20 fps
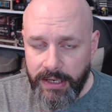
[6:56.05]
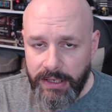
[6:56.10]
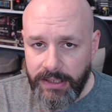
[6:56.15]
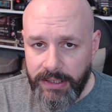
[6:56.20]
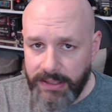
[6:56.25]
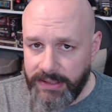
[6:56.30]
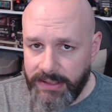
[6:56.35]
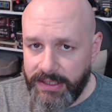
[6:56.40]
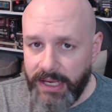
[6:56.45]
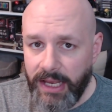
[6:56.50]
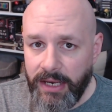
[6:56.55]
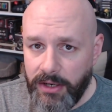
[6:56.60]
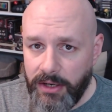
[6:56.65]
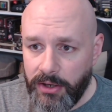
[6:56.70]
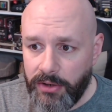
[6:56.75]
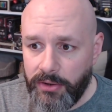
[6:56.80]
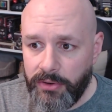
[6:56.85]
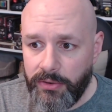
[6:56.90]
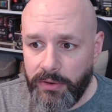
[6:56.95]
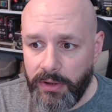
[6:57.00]

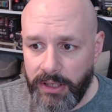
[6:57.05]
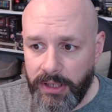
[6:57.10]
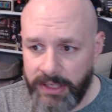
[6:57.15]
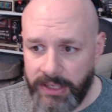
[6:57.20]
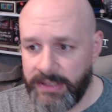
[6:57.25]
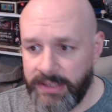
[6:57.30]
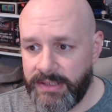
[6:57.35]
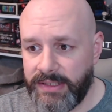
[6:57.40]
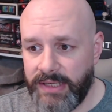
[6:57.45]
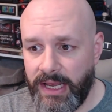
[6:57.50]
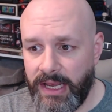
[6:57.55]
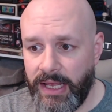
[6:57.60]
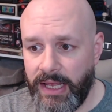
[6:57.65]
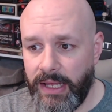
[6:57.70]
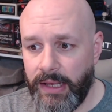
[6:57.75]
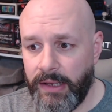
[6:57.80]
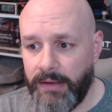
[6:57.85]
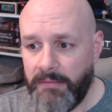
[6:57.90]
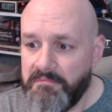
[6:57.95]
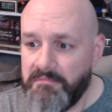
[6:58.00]
Nintendo is
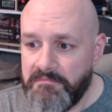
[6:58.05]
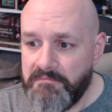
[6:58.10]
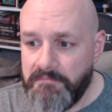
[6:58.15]
saying